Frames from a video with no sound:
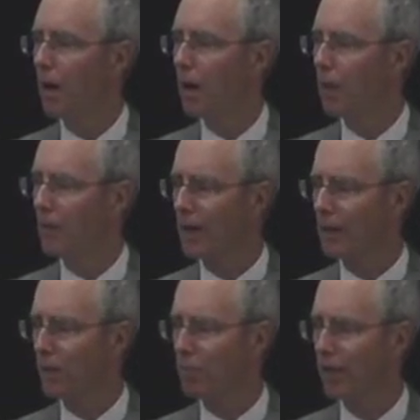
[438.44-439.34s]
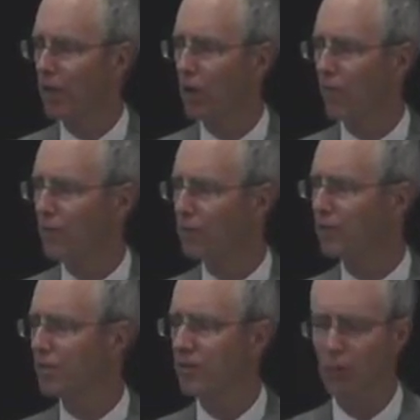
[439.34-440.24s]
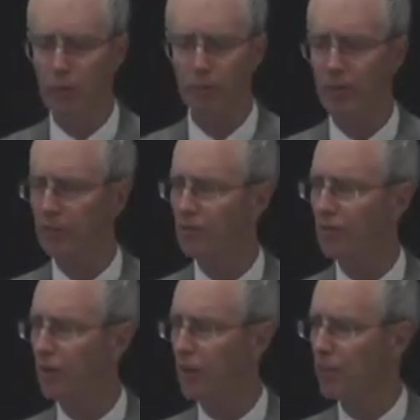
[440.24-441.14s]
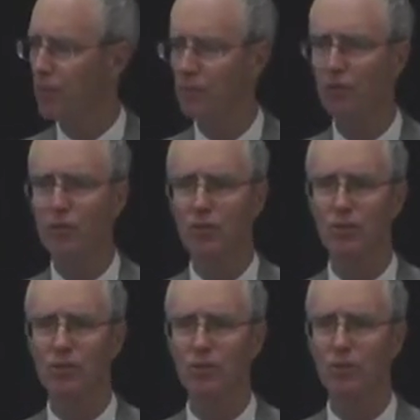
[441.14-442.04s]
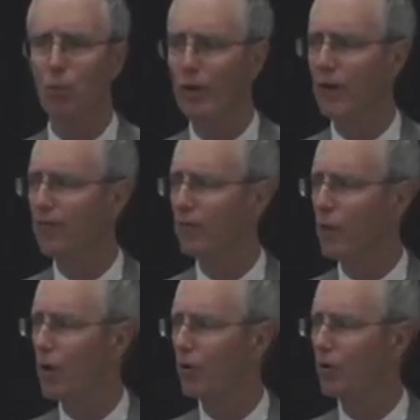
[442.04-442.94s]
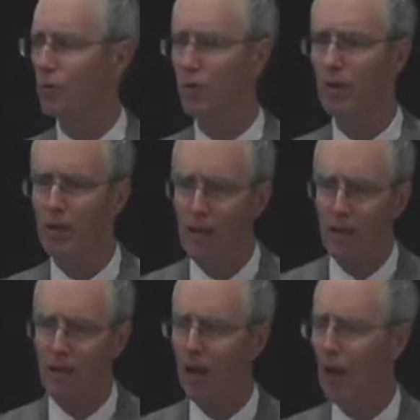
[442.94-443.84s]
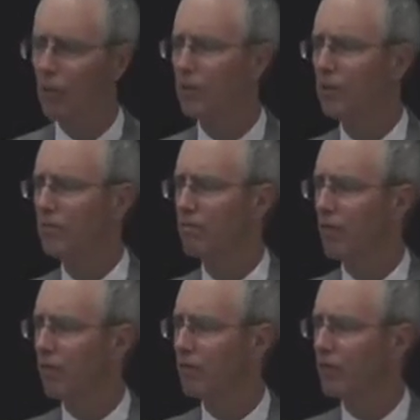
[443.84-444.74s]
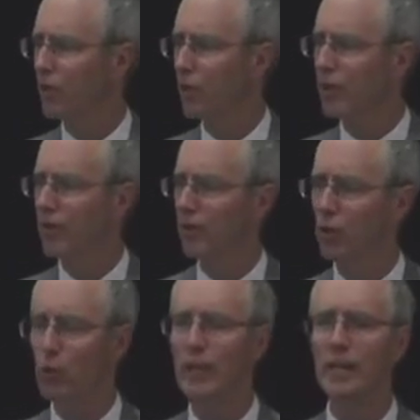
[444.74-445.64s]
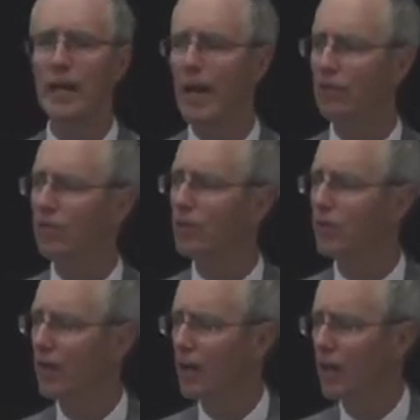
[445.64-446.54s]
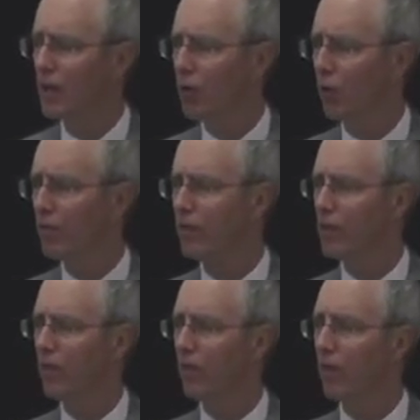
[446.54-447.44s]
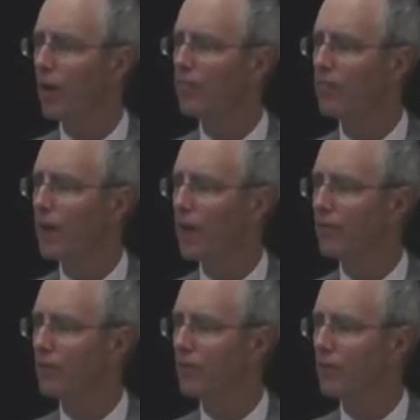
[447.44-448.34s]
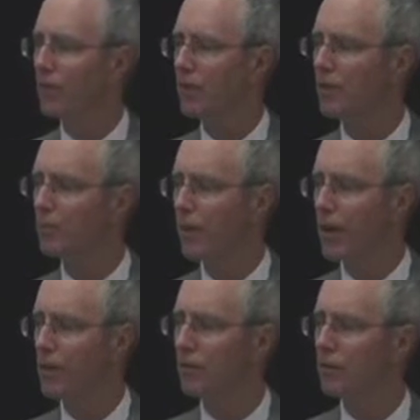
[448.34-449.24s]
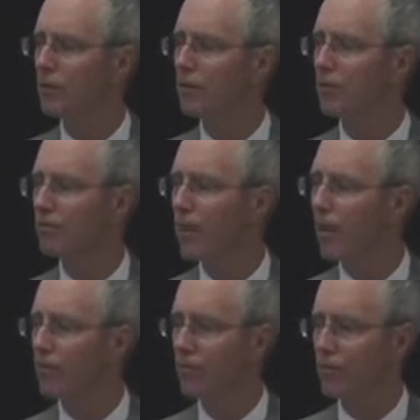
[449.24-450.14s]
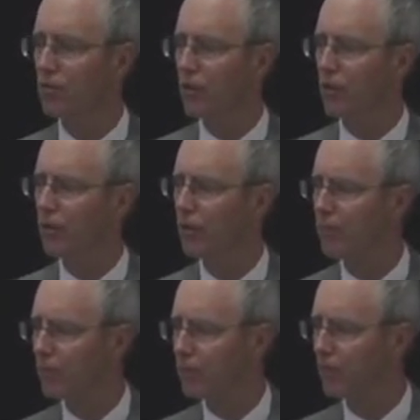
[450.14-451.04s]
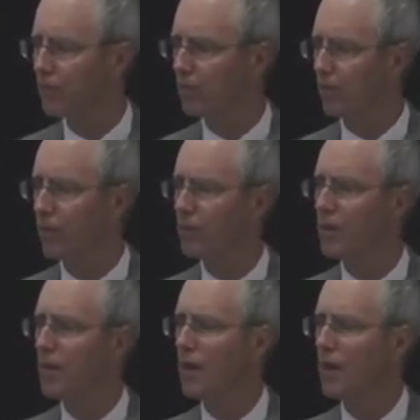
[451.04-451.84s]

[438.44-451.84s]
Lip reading: I'm not going to pick on this piece of equipment necessarily, but I'm just going to just point out a few areas where I would get involved and say, okay, do we need access? You know, over here on the left, you have this spreader, this valve for the spreading on this cleaner.